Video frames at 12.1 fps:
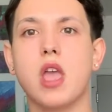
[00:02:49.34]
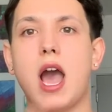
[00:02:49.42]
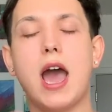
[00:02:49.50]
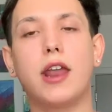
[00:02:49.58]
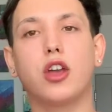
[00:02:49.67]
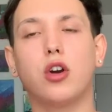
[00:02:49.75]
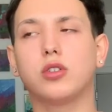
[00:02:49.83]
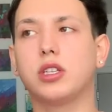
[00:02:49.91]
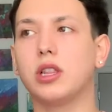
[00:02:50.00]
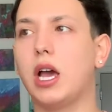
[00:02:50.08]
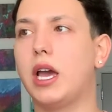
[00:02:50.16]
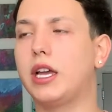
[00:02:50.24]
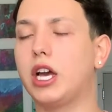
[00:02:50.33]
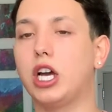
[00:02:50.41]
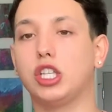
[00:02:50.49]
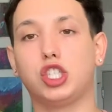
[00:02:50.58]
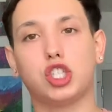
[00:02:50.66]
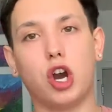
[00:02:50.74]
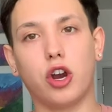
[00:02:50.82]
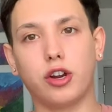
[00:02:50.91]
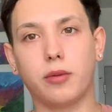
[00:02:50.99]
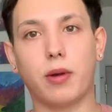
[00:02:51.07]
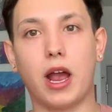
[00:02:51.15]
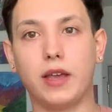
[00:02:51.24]
had to go to like a charter
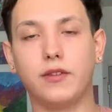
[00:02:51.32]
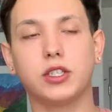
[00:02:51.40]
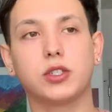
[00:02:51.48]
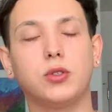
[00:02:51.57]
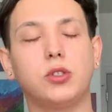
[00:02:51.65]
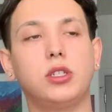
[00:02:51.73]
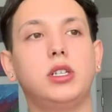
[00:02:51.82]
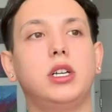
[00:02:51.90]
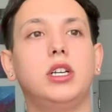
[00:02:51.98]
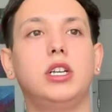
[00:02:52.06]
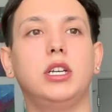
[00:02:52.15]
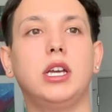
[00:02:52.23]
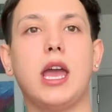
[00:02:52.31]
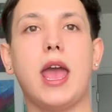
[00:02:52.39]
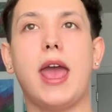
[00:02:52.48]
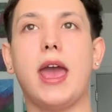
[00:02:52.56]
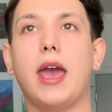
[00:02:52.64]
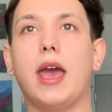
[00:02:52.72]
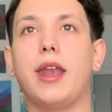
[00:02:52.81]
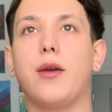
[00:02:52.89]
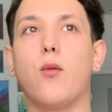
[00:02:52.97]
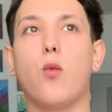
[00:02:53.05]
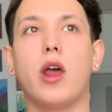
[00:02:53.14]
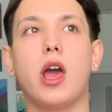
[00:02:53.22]
private school.
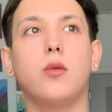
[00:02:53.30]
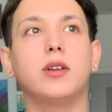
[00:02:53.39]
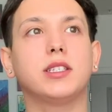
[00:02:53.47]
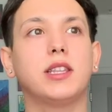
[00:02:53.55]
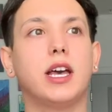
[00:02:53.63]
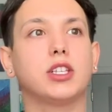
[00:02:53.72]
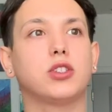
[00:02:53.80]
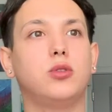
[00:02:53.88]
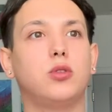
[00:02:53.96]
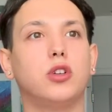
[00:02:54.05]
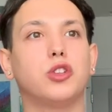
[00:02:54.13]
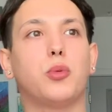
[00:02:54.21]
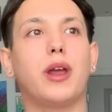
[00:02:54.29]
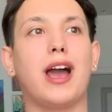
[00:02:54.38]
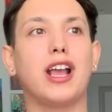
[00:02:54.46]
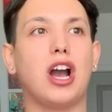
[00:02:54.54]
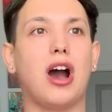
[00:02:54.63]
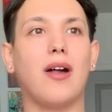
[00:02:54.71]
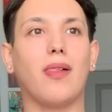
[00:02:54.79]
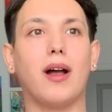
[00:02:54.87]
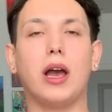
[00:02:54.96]
And when I went to that school is when I got